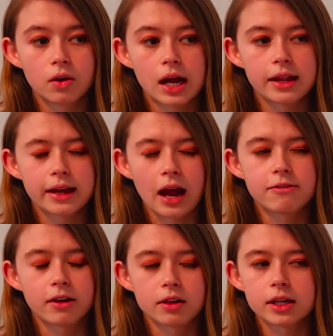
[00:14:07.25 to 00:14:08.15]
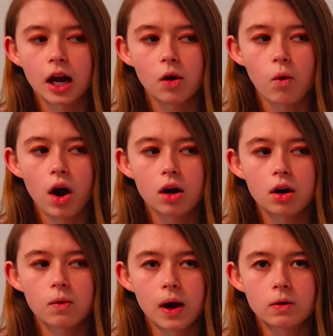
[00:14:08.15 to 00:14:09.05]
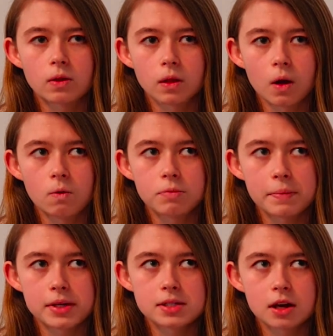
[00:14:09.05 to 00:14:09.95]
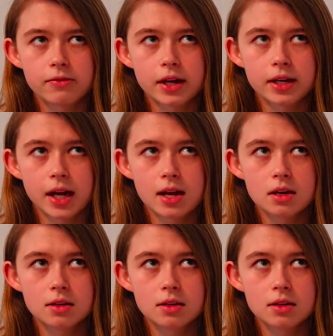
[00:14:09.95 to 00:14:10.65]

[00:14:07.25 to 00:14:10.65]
and like I felt like I could walk around alone by myself at night,